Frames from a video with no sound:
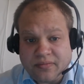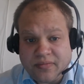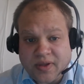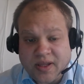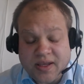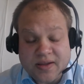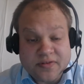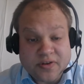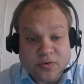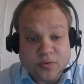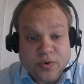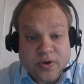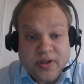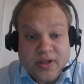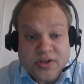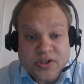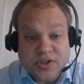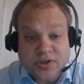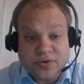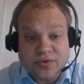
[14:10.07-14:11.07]
Is it really
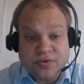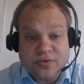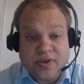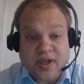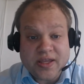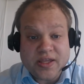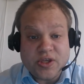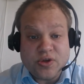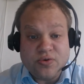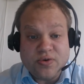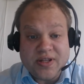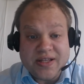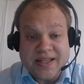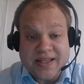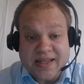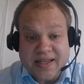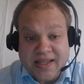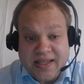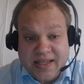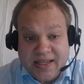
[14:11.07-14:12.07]
true that you
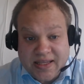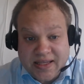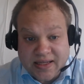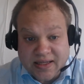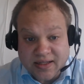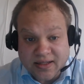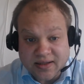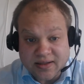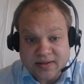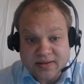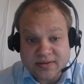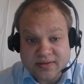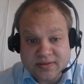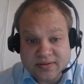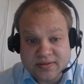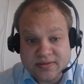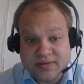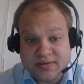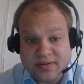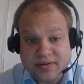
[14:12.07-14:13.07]
need
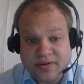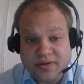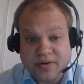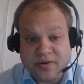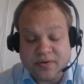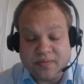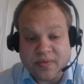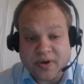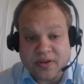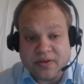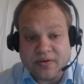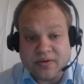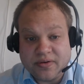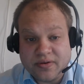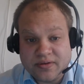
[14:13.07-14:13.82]
your mother?